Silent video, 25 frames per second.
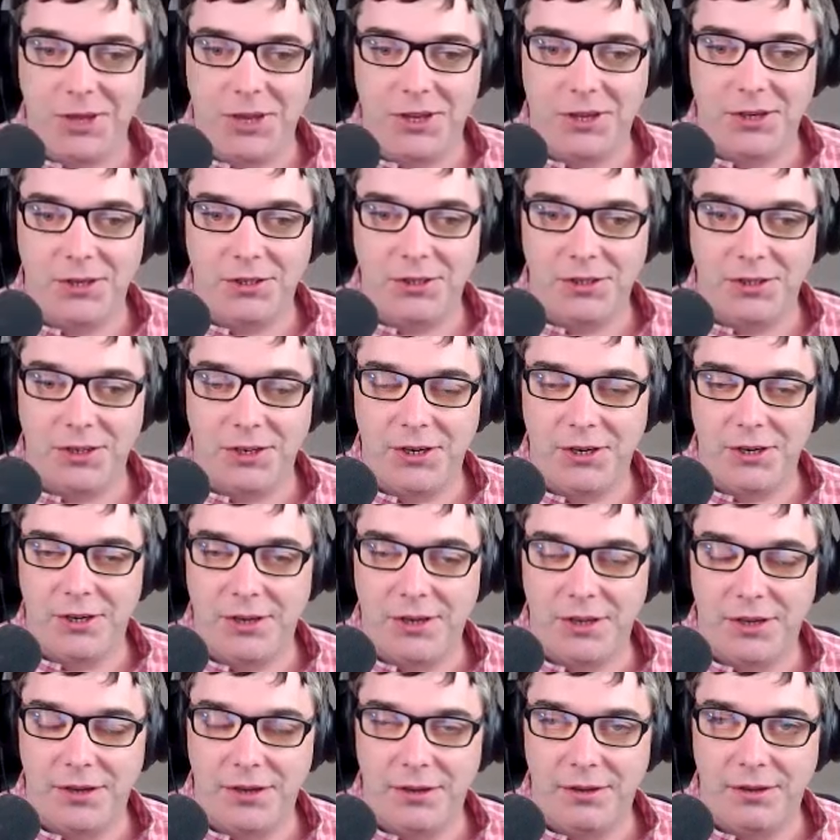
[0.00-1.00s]
things in
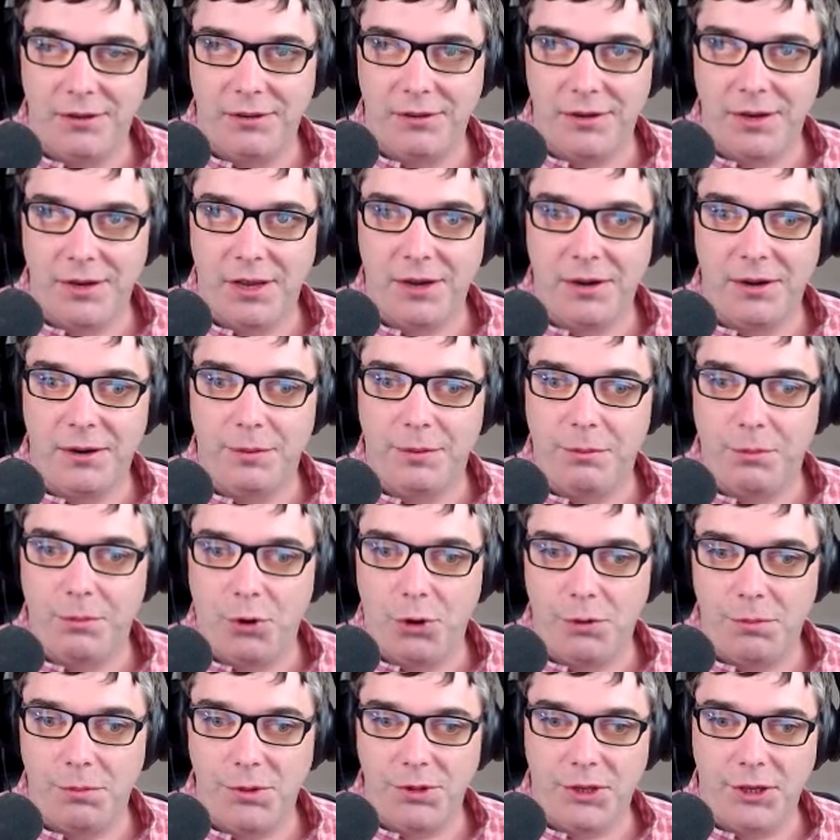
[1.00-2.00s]
a not in a
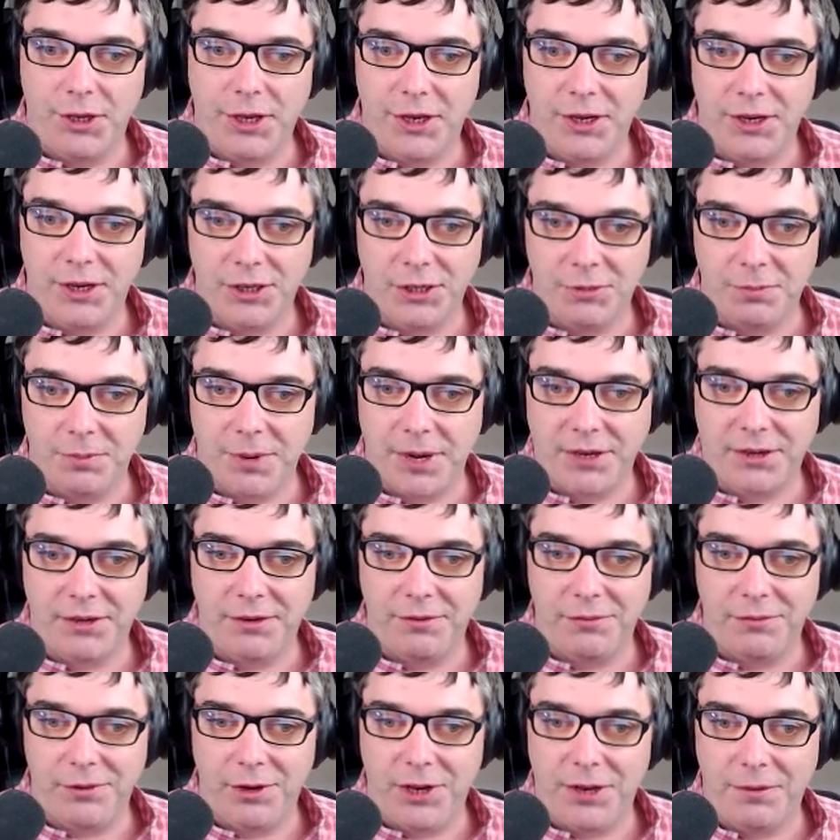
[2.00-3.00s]
morbidly
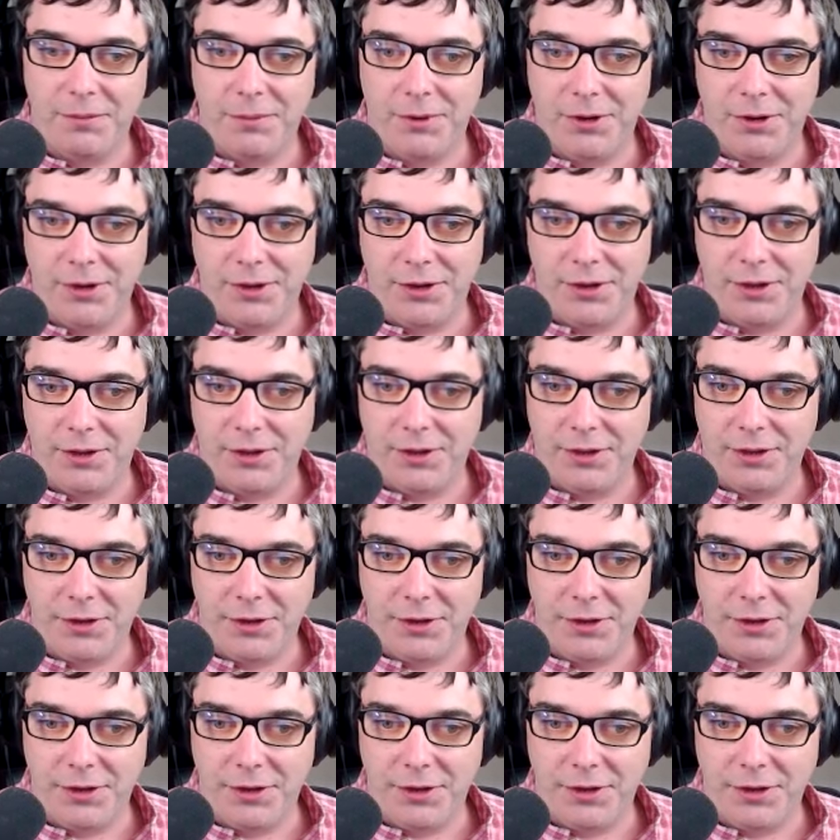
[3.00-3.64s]
introspective way, but in